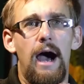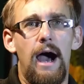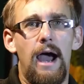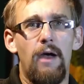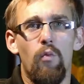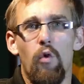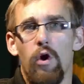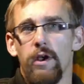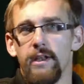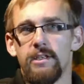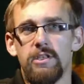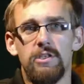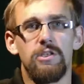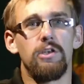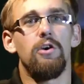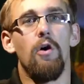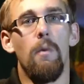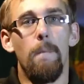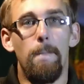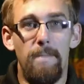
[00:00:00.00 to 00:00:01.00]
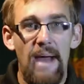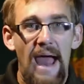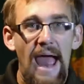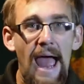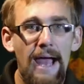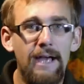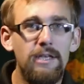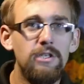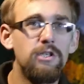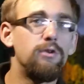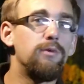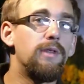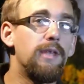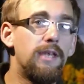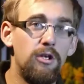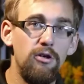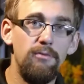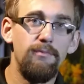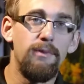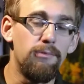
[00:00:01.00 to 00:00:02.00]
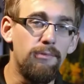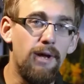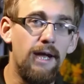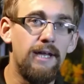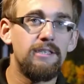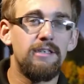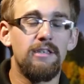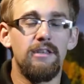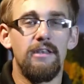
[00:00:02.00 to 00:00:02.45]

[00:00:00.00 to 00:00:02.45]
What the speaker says: I want us to go back to the human rights,